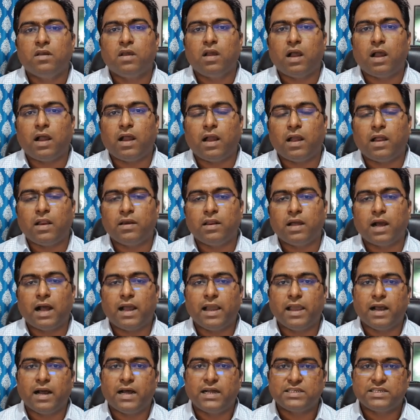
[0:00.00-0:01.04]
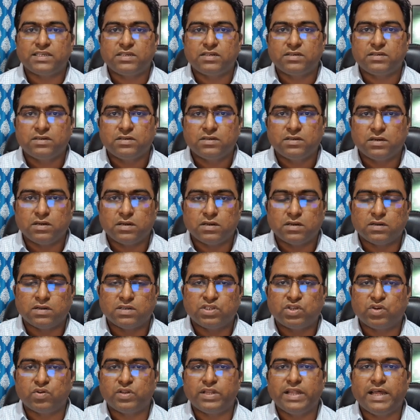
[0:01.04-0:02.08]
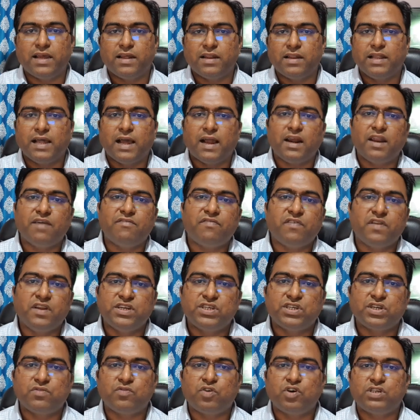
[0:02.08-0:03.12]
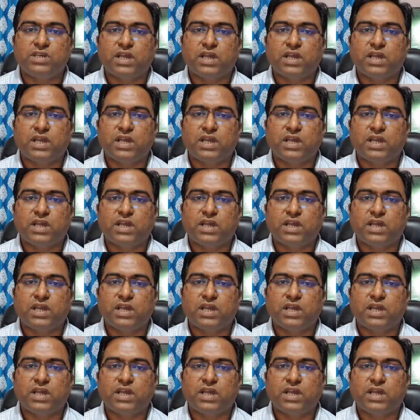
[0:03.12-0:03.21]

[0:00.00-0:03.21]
and I asked, so their definition was,